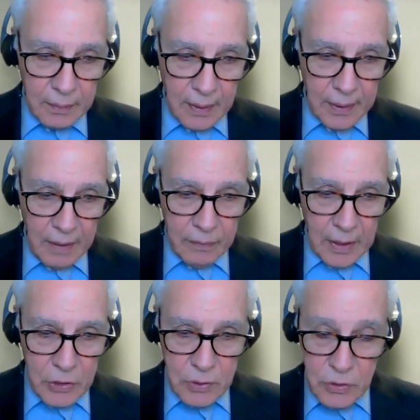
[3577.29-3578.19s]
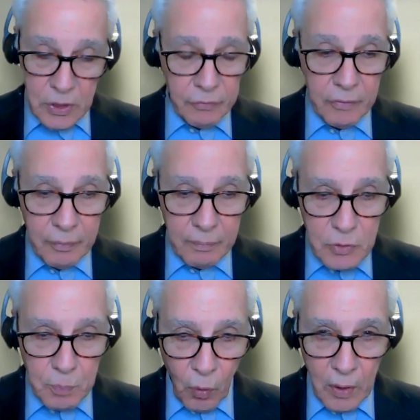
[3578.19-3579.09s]
that aviation is different from
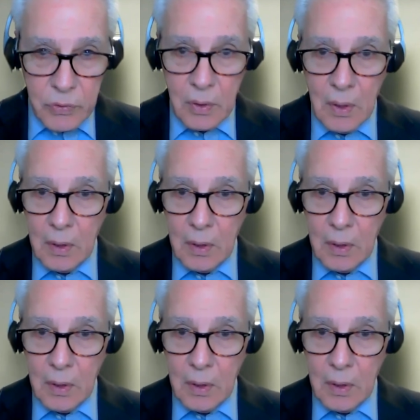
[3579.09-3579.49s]
sports,